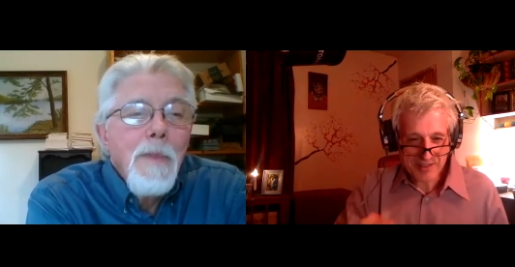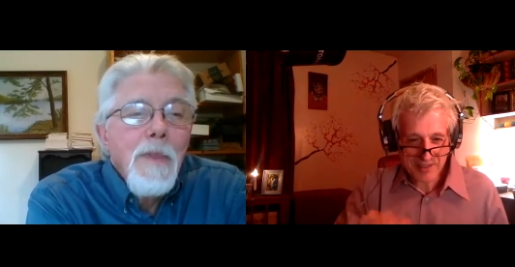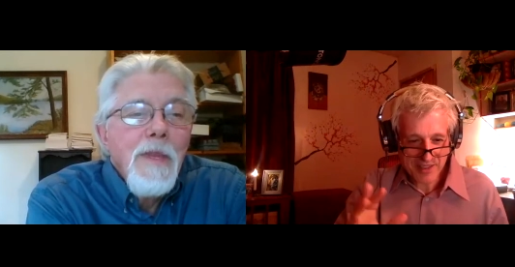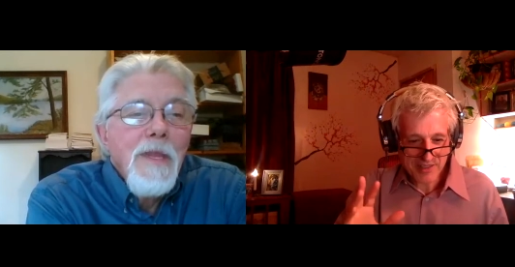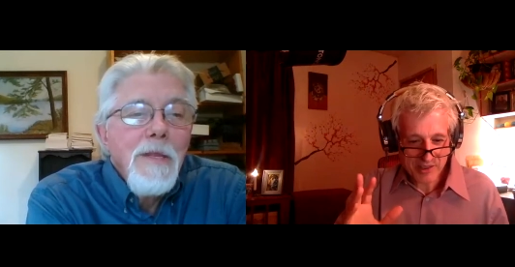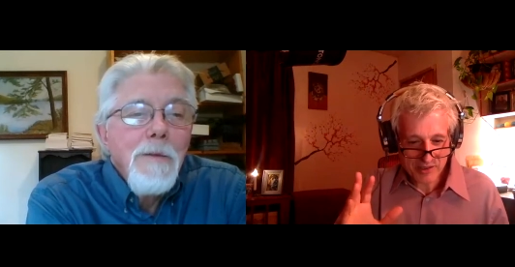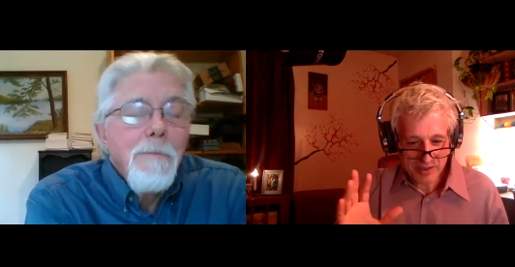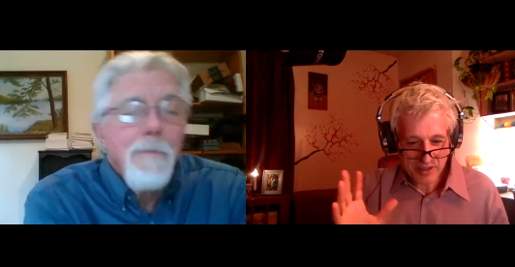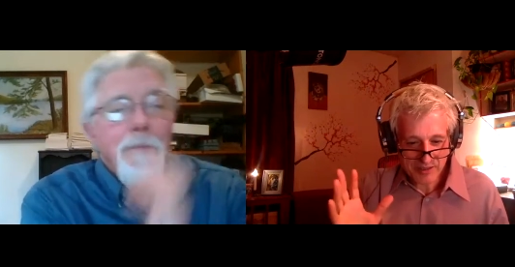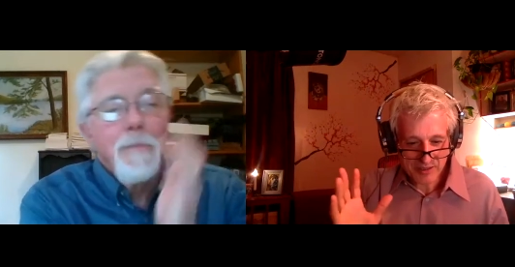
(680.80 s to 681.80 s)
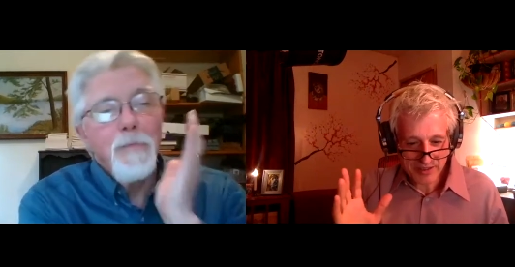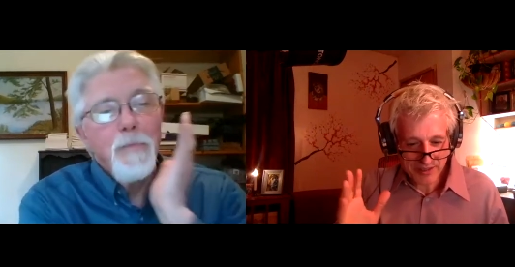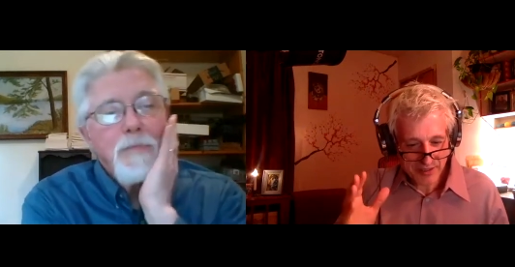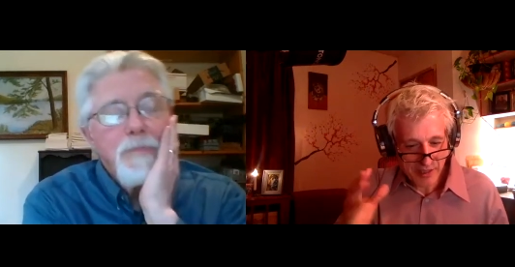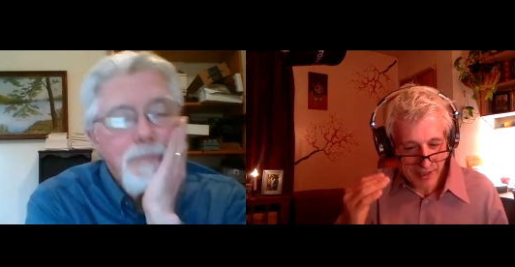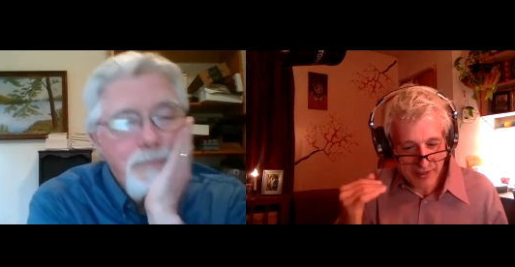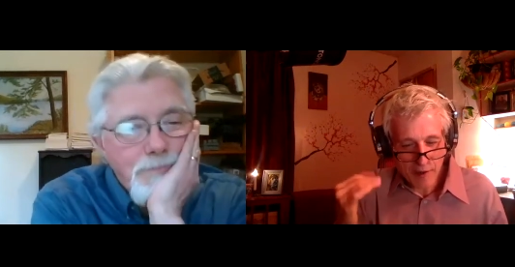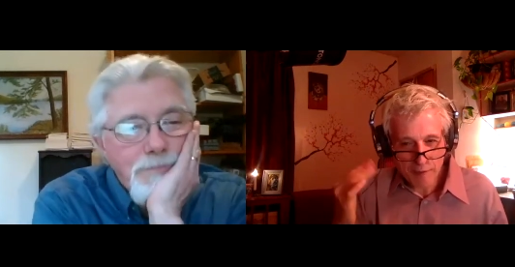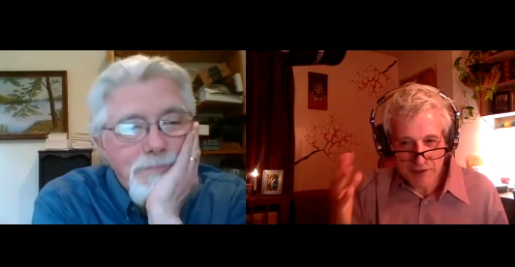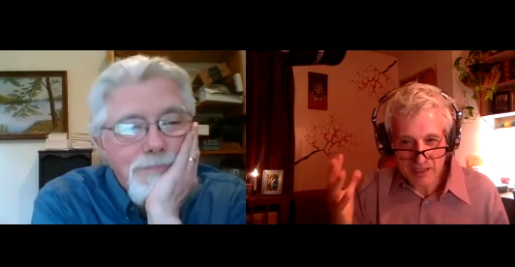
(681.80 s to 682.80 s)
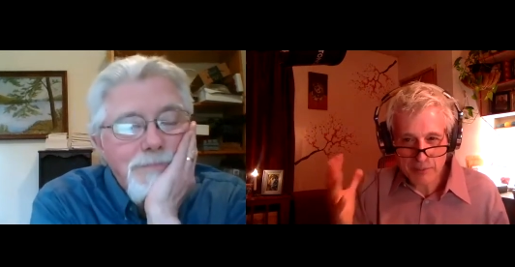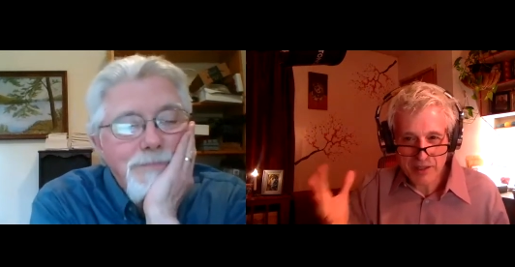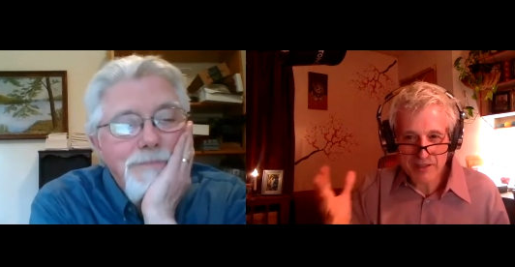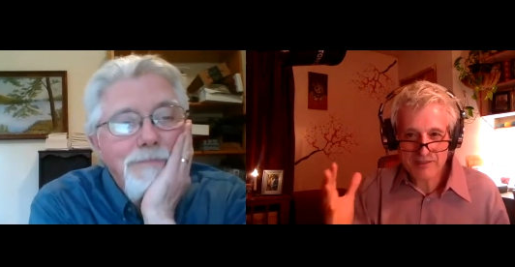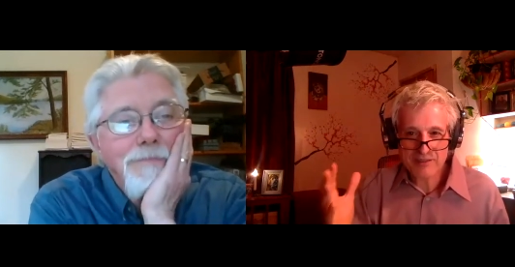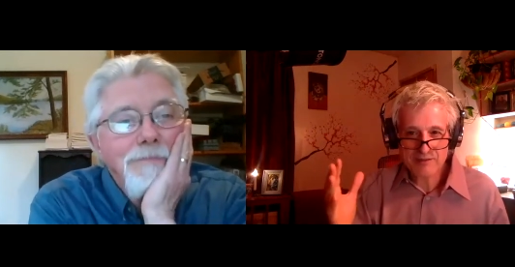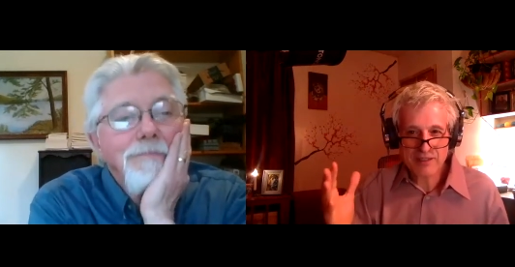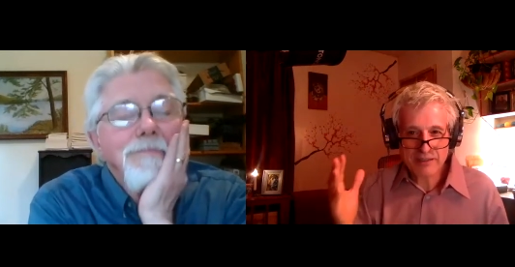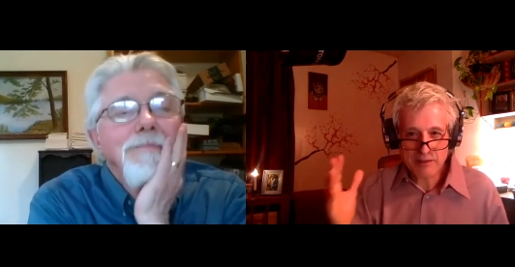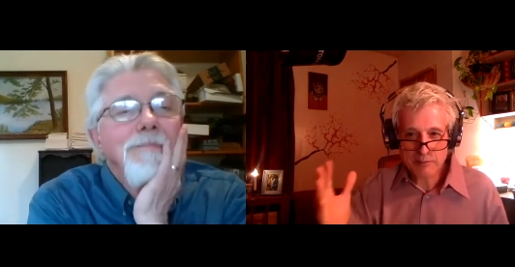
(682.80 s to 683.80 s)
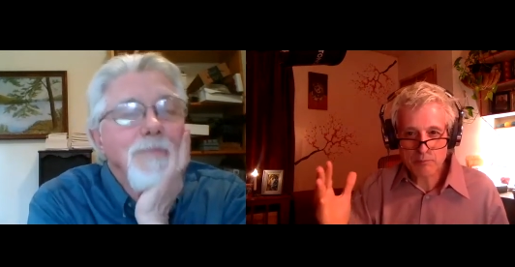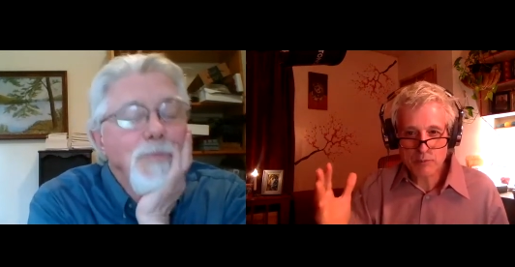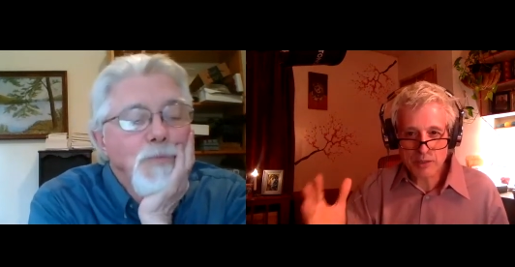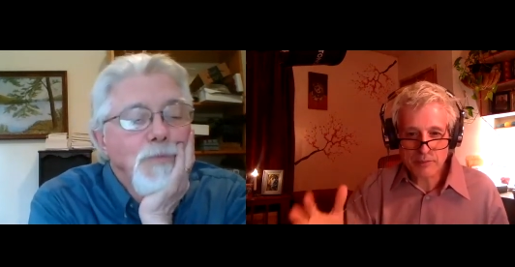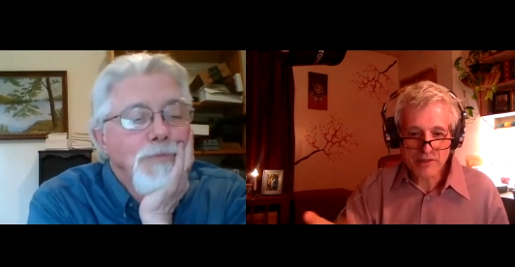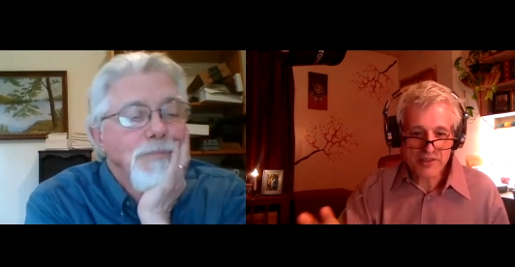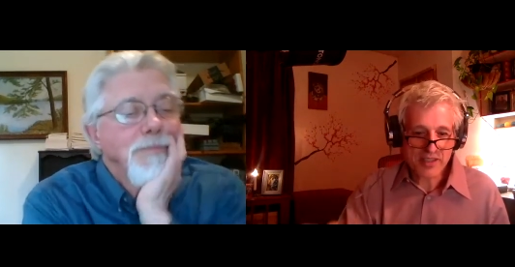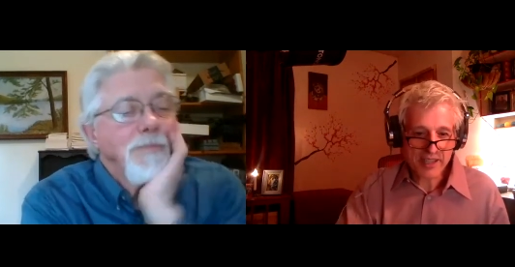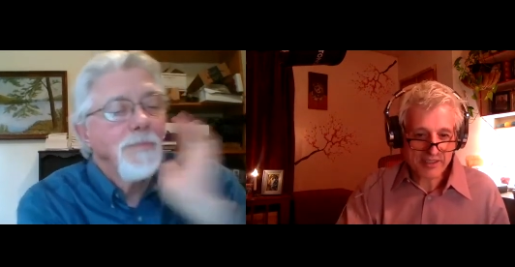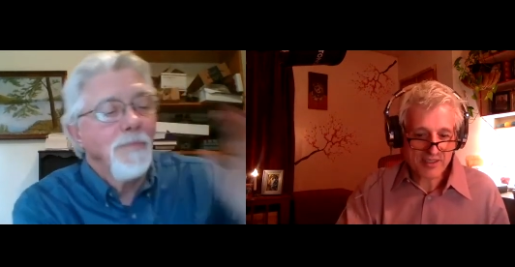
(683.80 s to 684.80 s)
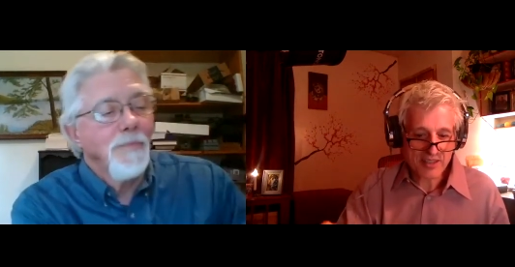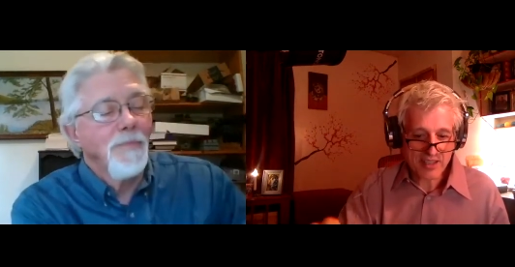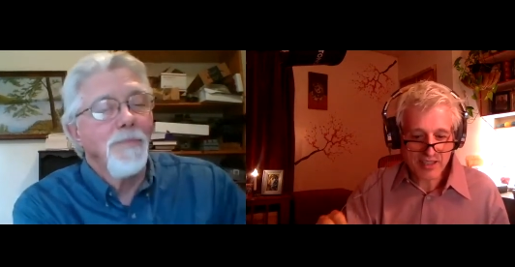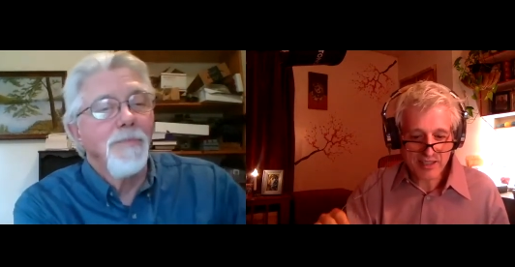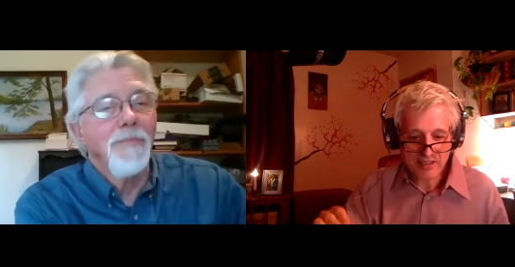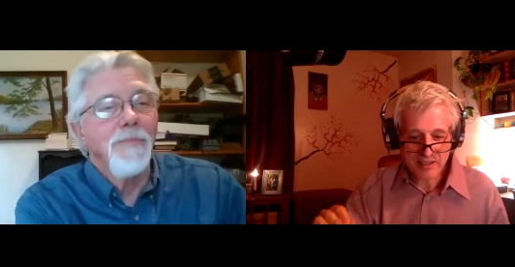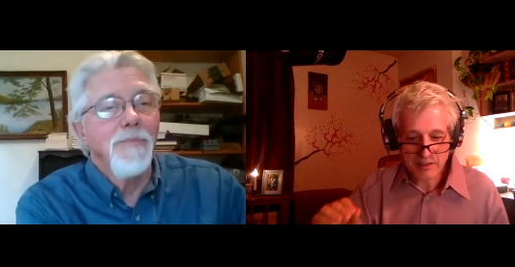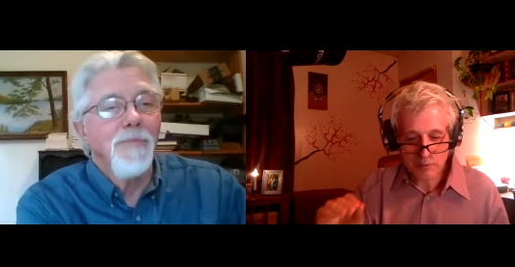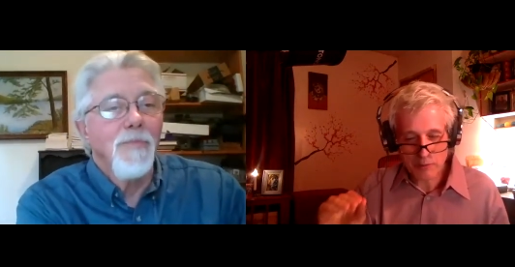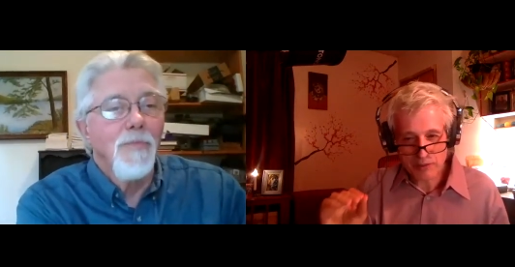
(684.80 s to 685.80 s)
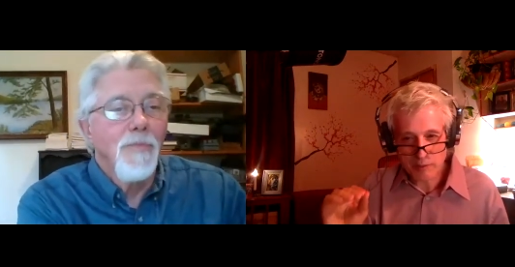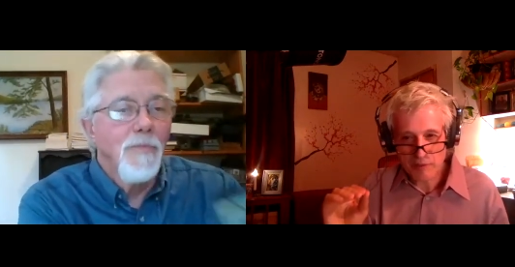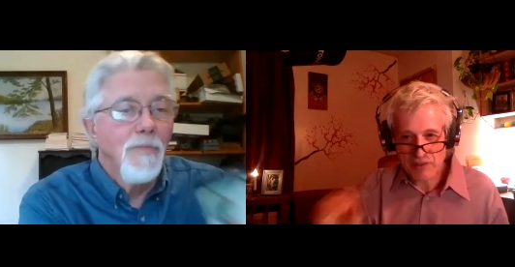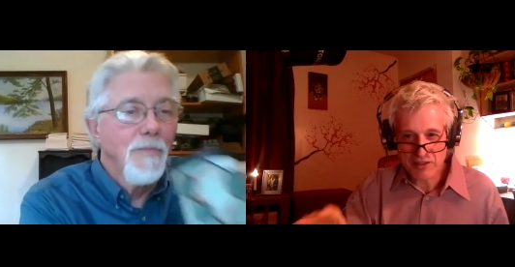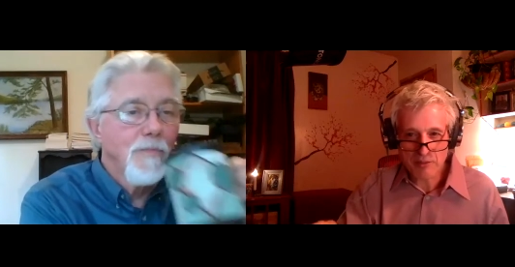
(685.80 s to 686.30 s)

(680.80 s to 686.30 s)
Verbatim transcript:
Speaker 1: to hear, you know, you know I often think about David Budbill's legacy and what's what was his